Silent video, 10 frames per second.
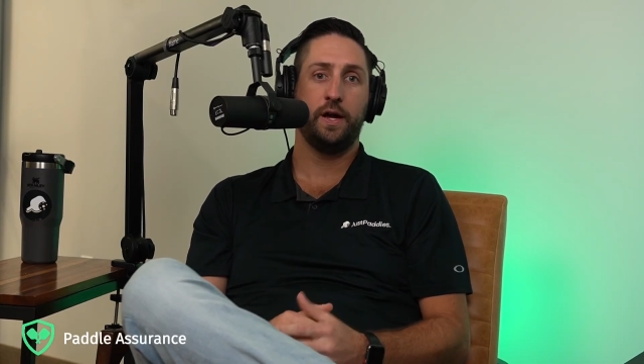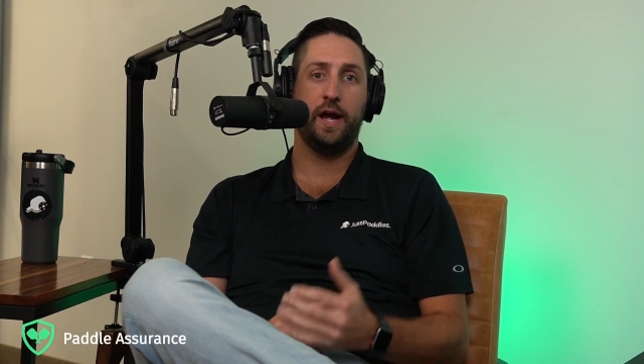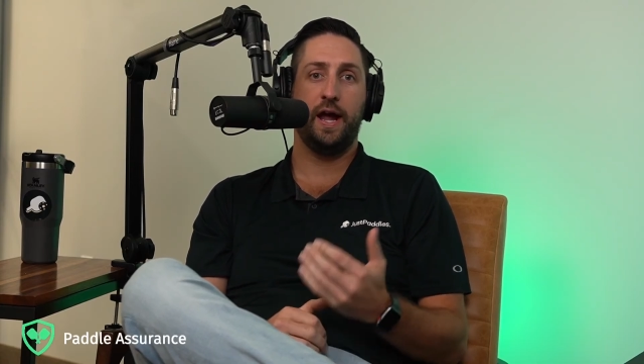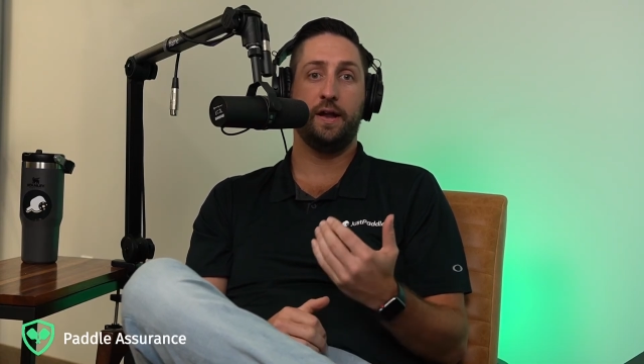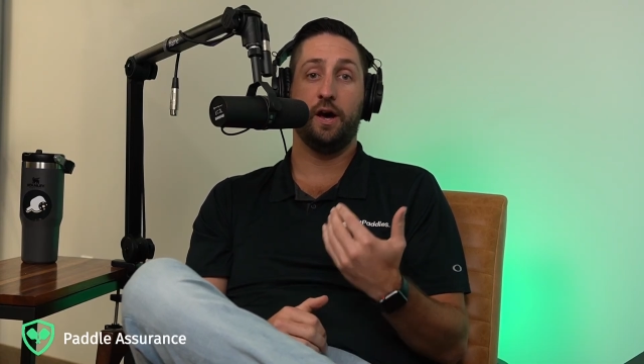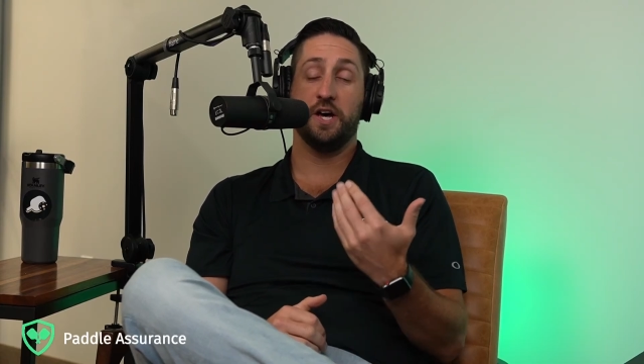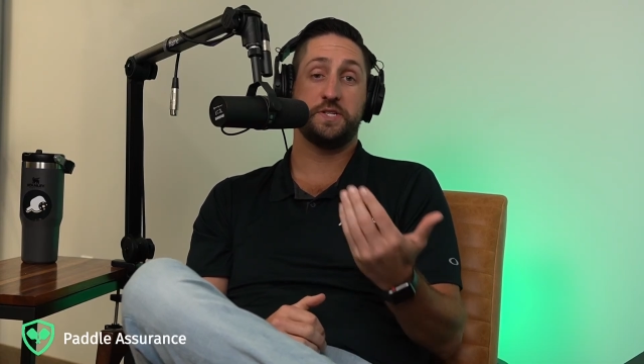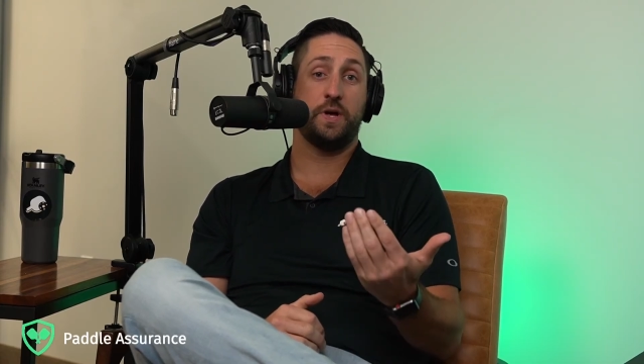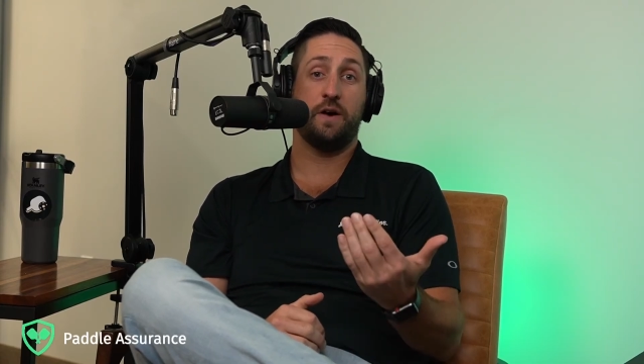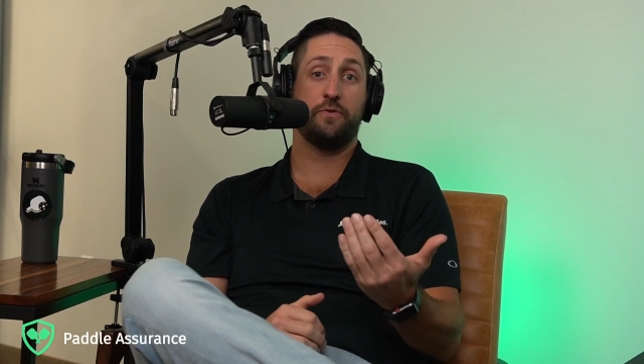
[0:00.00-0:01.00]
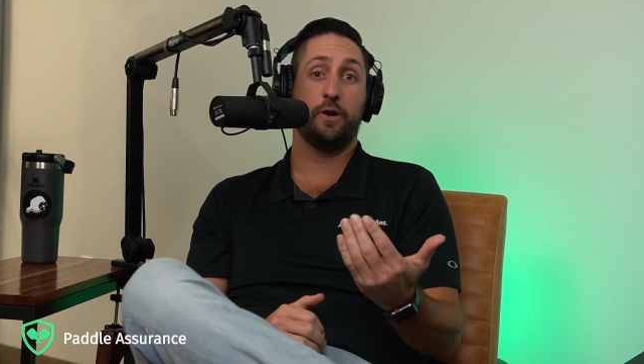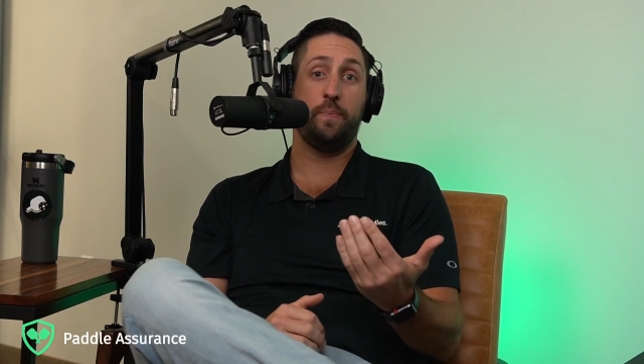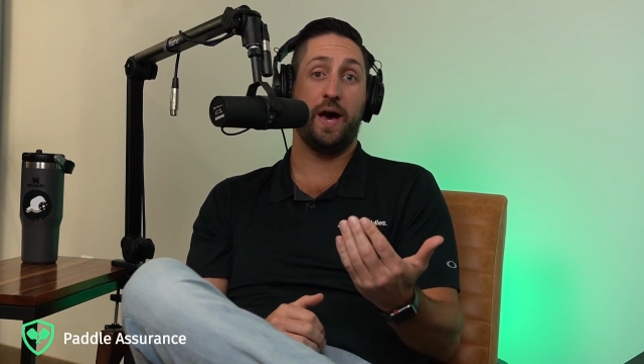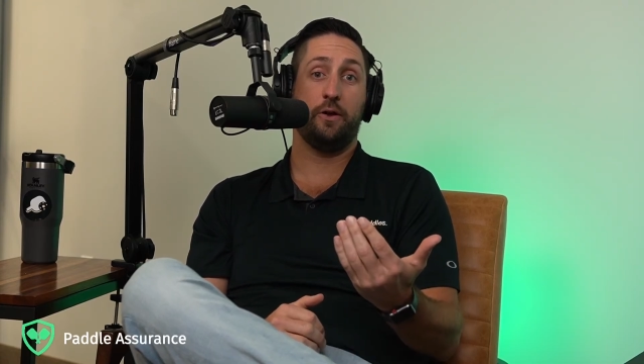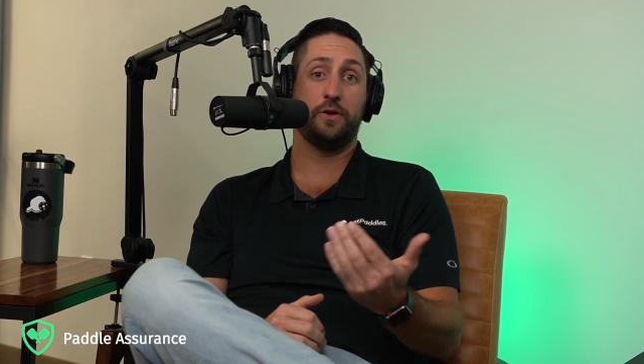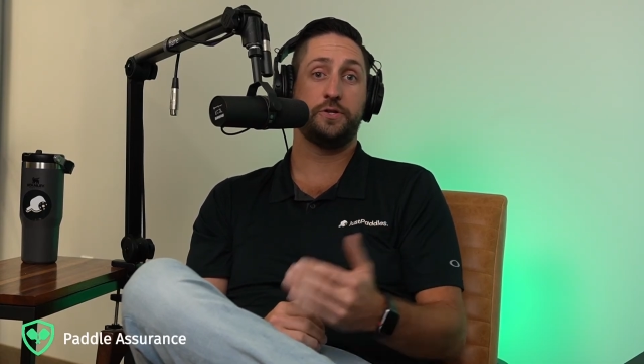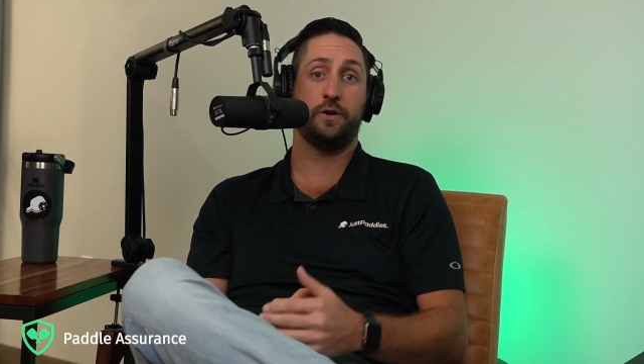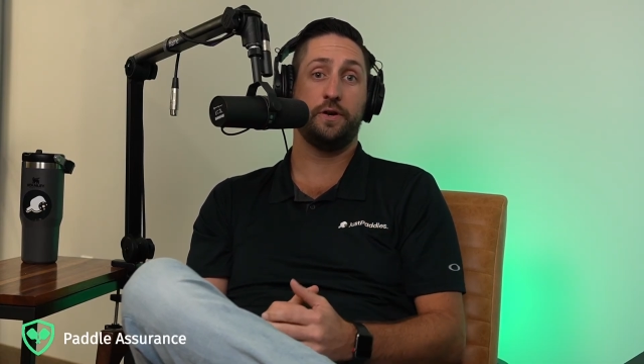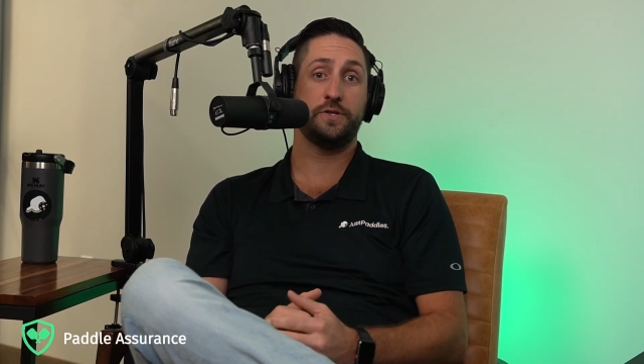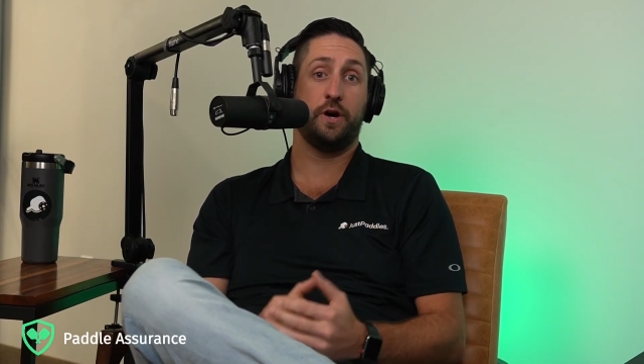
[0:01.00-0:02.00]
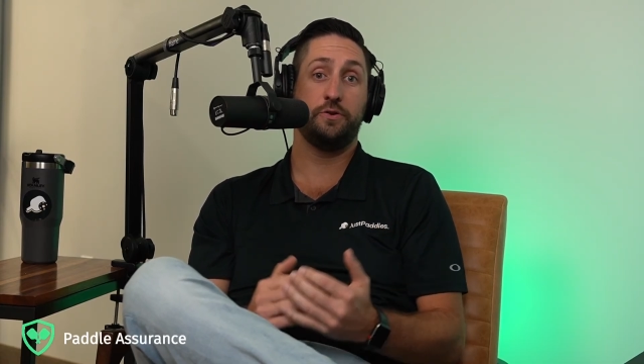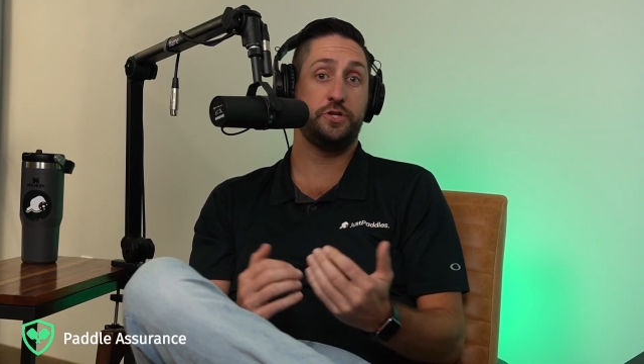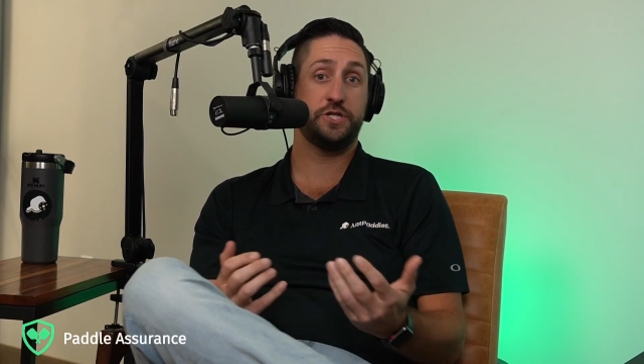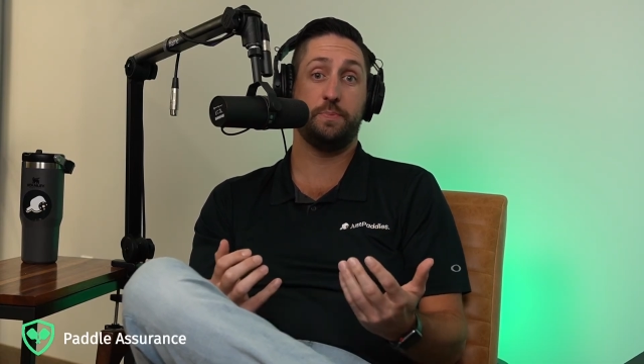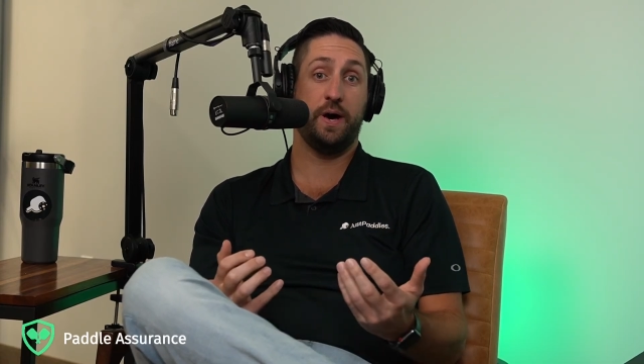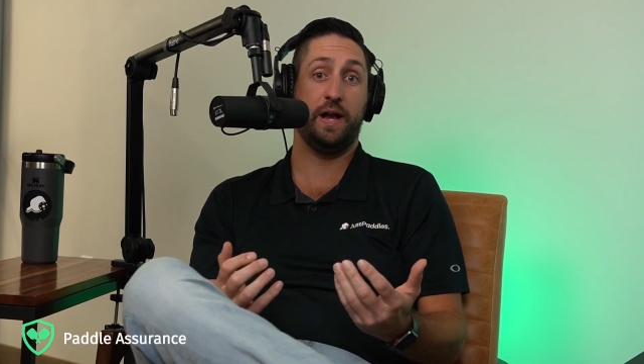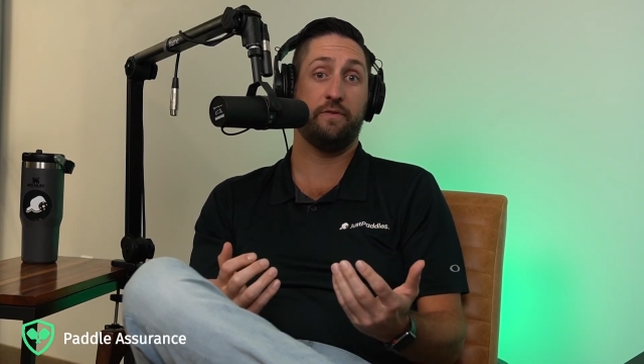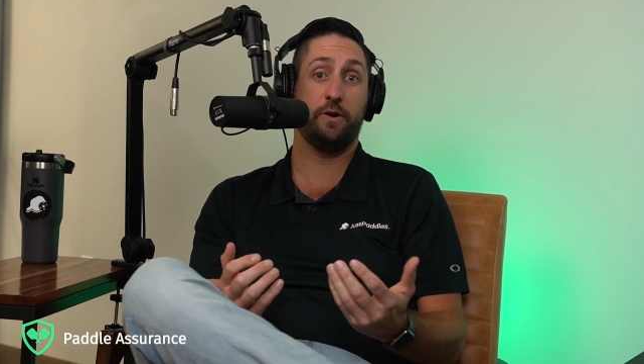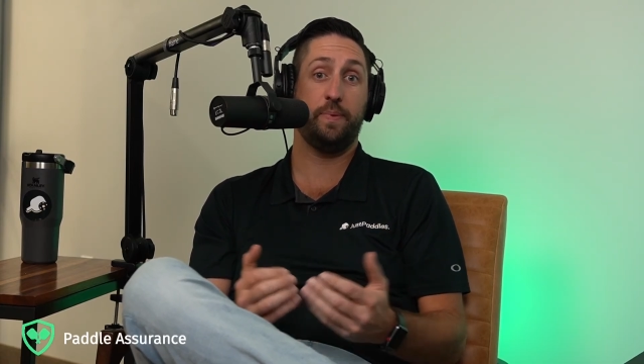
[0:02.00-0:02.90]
And us offering paddle assurance on just about every